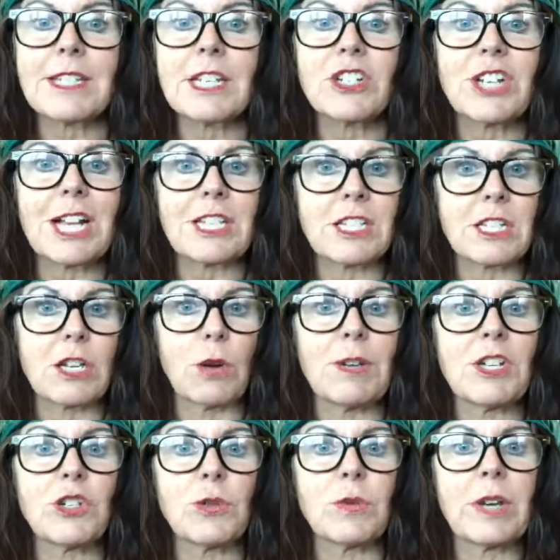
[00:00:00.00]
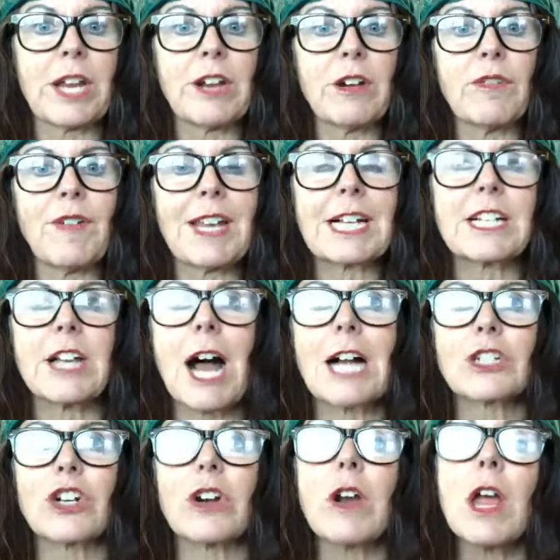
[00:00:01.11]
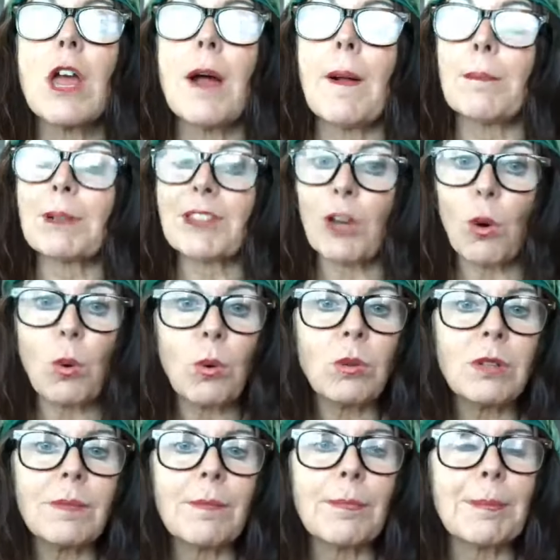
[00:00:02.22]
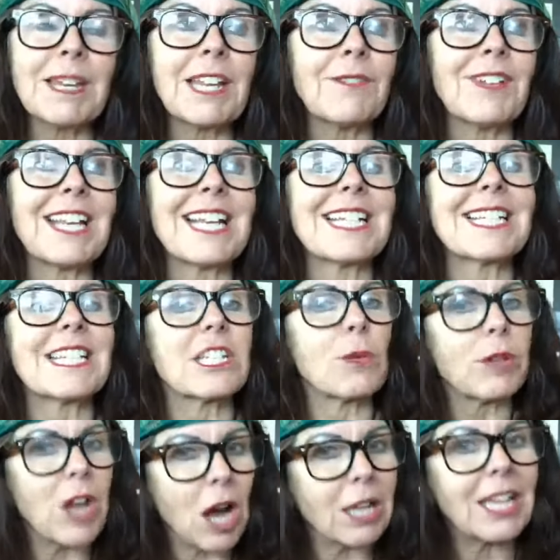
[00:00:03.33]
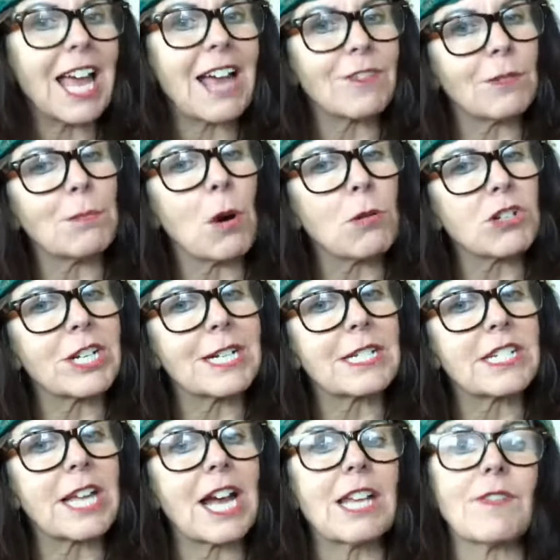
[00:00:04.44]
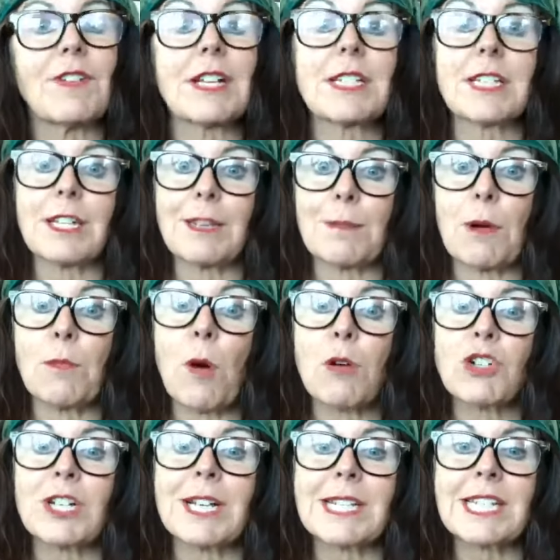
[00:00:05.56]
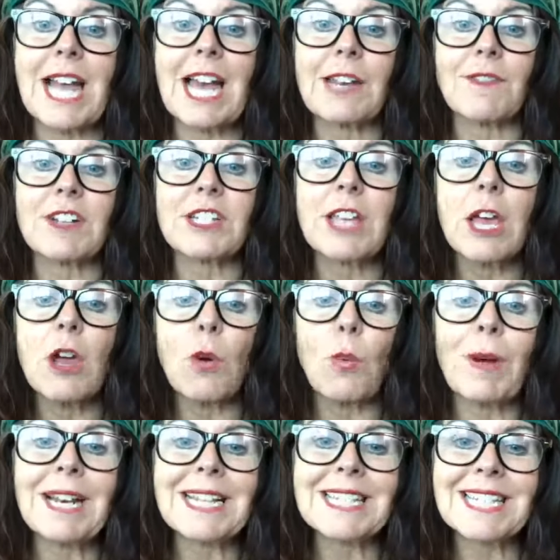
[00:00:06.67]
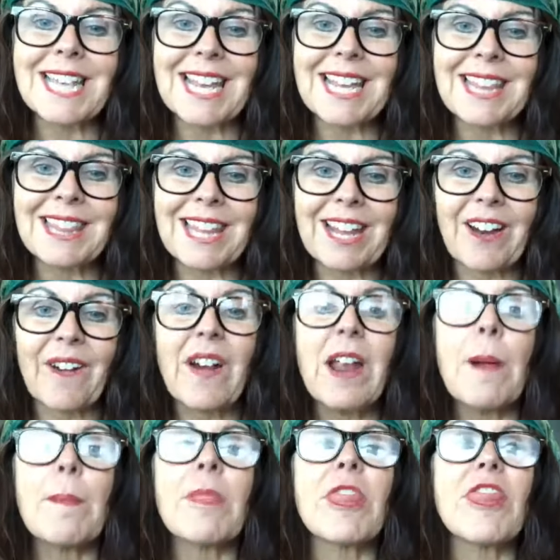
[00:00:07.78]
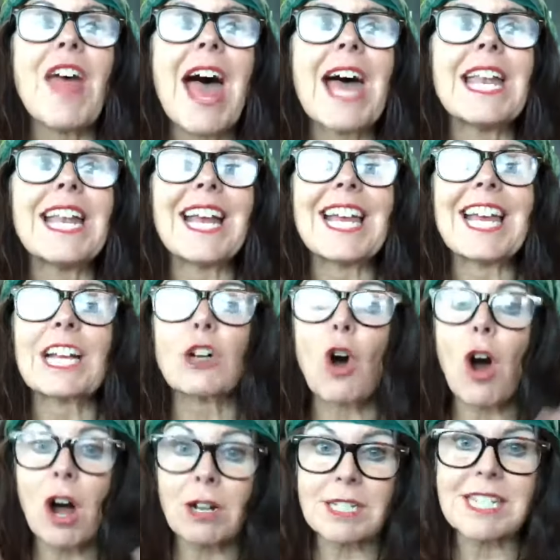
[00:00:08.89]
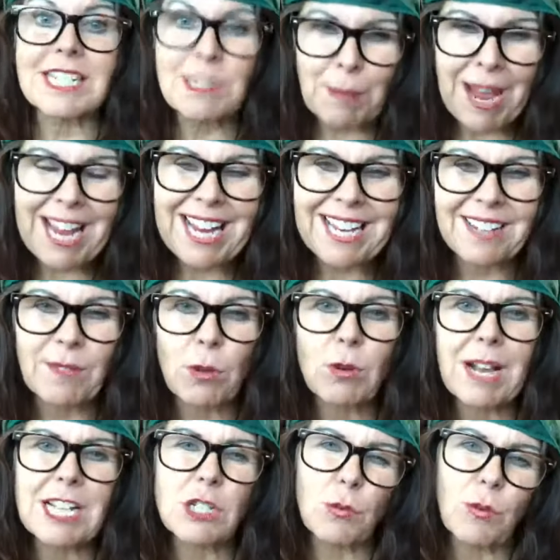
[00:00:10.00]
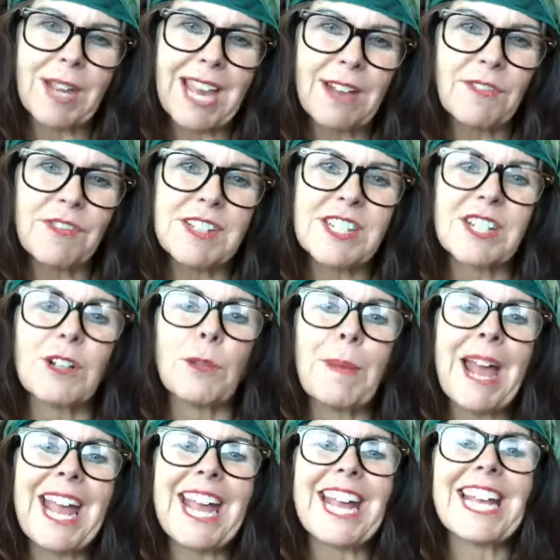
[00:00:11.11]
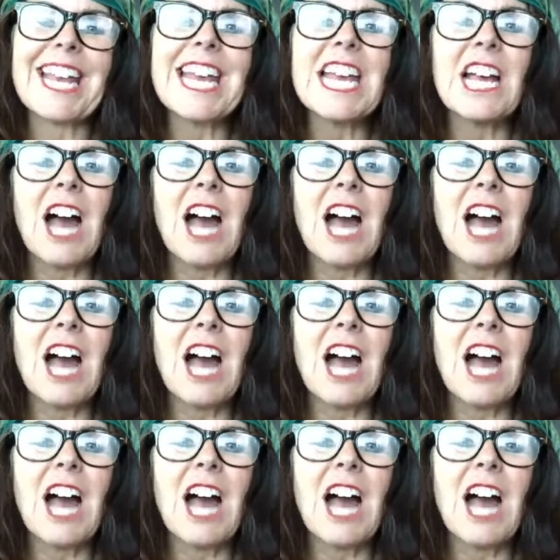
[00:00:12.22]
suggest going to an Ayurvedic doctor. But the whole bit of it is that we all have emotion inside of us, and the emotion inside of us, when it's in there, then it causes pain. Okay, so if we have physical pain,